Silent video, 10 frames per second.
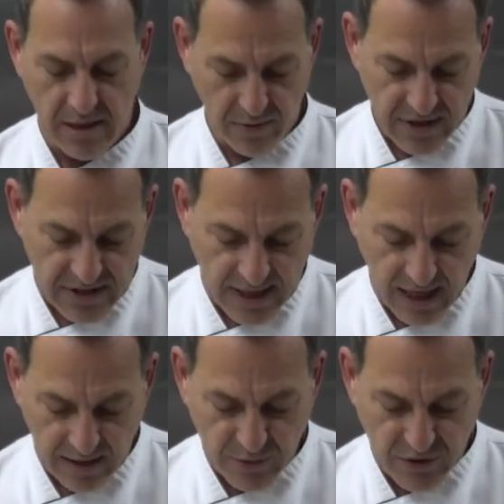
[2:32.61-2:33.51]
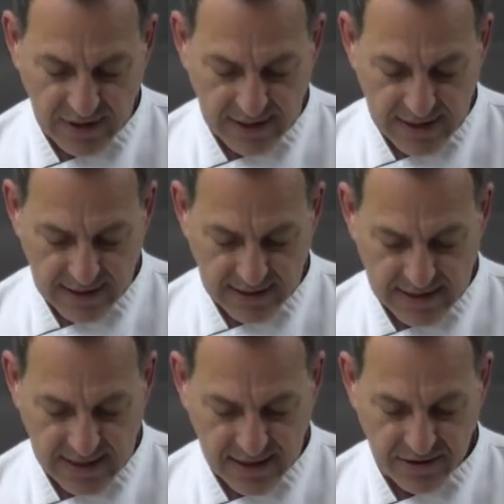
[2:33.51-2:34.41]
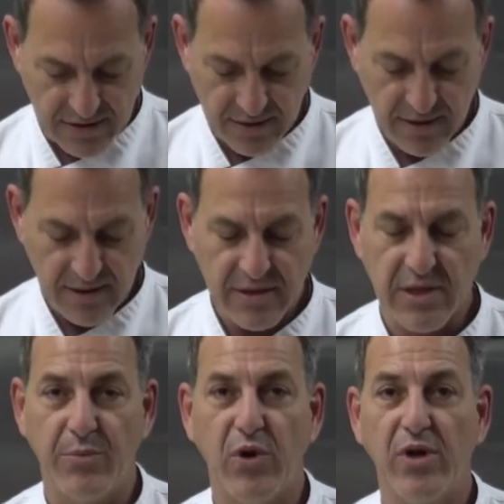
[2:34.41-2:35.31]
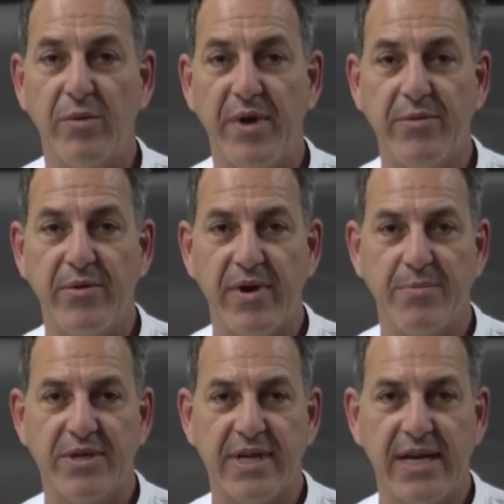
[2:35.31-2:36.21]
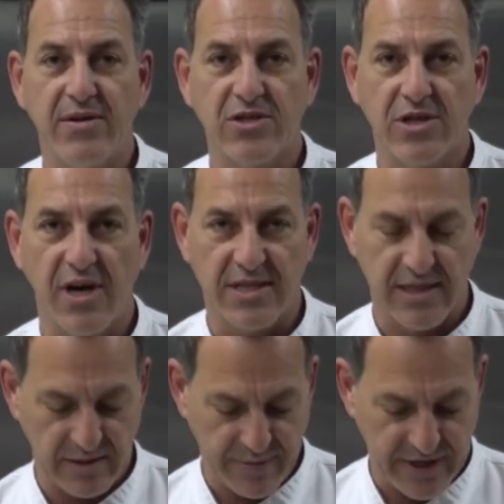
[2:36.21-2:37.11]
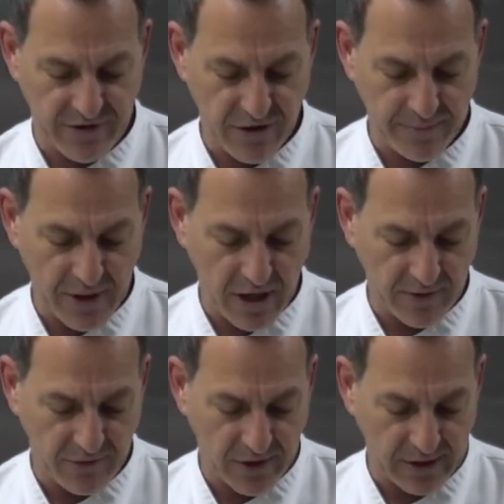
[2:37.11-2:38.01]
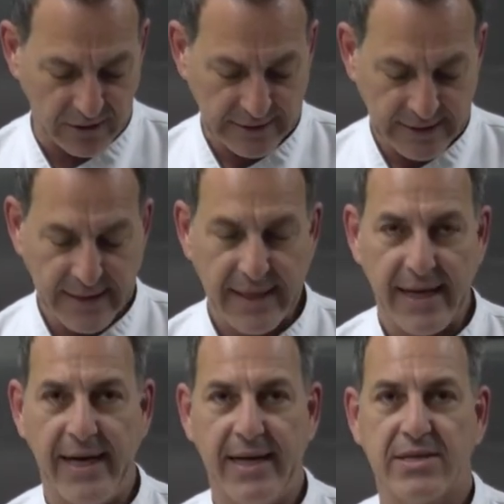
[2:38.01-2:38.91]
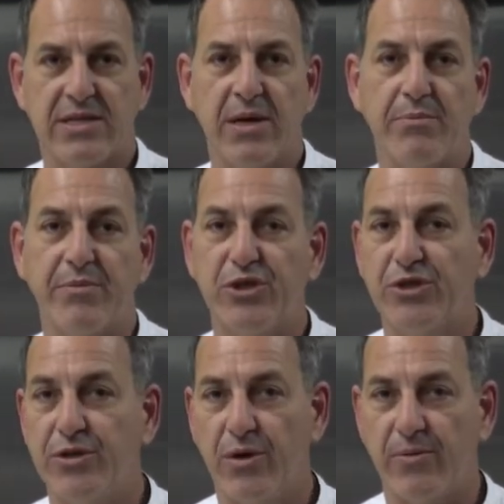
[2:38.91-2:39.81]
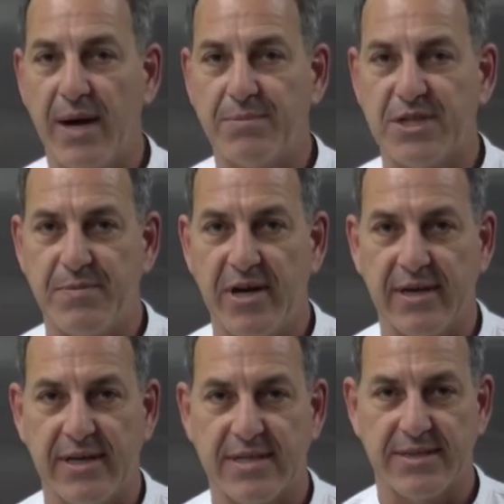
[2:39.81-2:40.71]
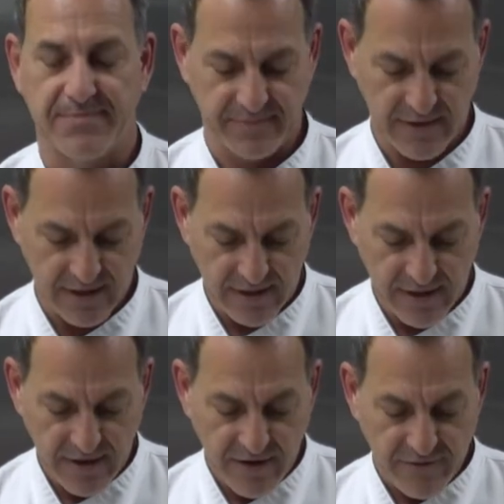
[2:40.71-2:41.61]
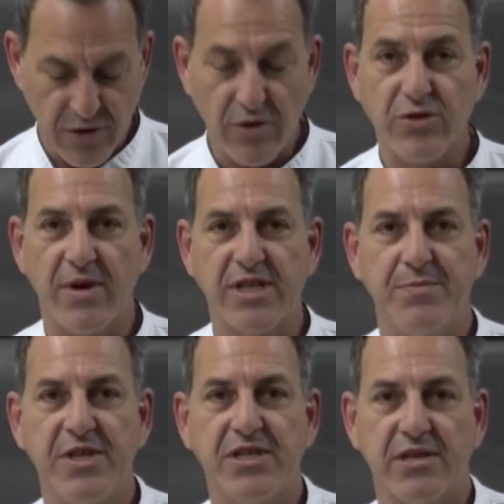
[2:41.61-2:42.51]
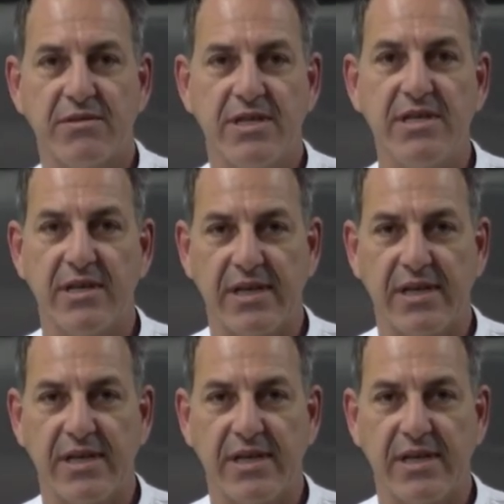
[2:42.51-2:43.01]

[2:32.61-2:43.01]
with a scallop mousseline in the center, some boiled baby red potatoes, toss in a little bit of herb olive oil, and some prosciutto wrapped asparagus. For those recipes, see the